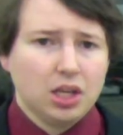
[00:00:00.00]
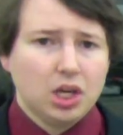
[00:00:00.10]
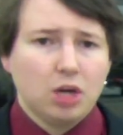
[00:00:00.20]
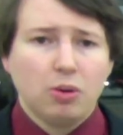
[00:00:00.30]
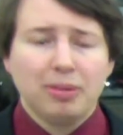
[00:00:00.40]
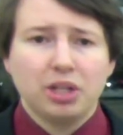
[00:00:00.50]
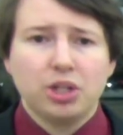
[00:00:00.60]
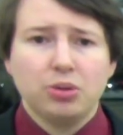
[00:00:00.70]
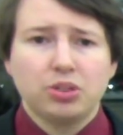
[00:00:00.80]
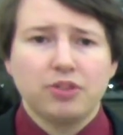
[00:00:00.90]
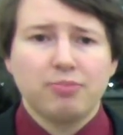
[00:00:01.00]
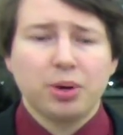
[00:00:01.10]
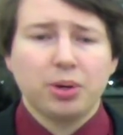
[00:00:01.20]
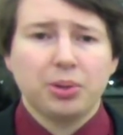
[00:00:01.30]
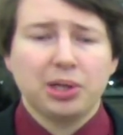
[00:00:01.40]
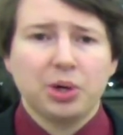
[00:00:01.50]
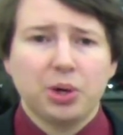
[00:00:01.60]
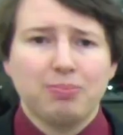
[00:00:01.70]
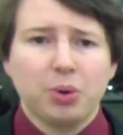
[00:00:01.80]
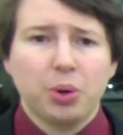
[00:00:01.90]
A woman accused of murdering
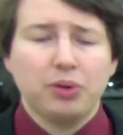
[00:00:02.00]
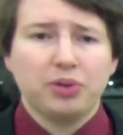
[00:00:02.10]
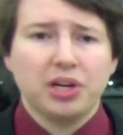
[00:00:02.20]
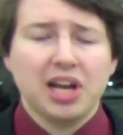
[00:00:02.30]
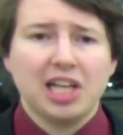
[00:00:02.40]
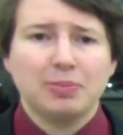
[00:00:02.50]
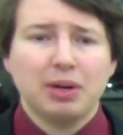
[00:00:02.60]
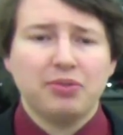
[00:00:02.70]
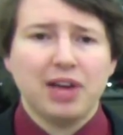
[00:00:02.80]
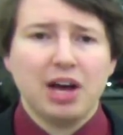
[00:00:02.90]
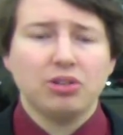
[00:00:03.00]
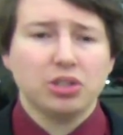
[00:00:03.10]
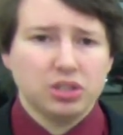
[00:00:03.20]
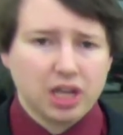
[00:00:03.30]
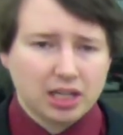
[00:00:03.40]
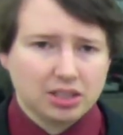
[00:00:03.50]
her boyfriend has been found not